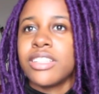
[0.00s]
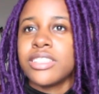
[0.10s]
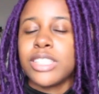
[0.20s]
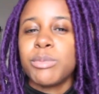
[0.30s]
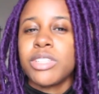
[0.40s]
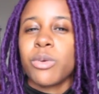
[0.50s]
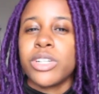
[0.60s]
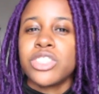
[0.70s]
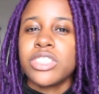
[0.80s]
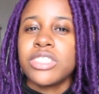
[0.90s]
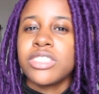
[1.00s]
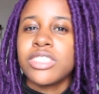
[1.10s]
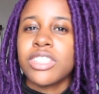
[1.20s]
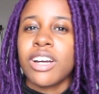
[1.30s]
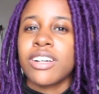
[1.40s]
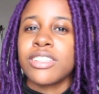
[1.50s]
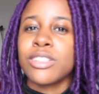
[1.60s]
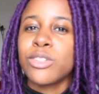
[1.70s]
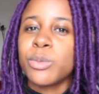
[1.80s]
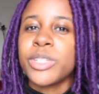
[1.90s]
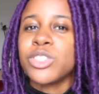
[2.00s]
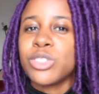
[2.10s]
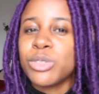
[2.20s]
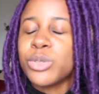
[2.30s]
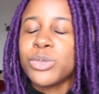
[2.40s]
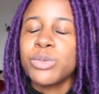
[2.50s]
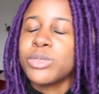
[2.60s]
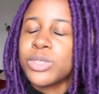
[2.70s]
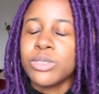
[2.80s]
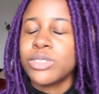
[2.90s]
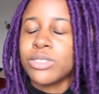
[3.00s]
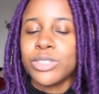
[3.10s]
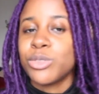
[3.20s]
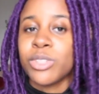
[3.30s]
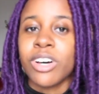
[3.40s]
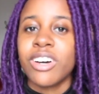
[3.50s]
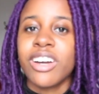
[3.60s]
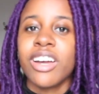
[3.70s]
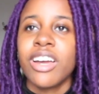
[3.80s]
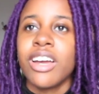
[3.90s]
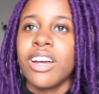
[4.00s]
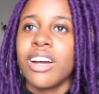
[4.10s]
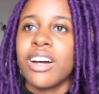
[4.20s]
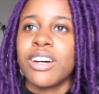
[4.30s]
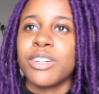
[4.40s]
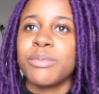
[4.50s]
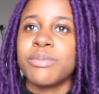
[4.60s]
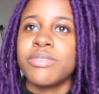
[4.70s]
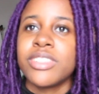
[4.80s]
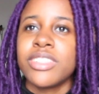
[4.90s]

some of the questions are a little bit too, too, too, too long. Um,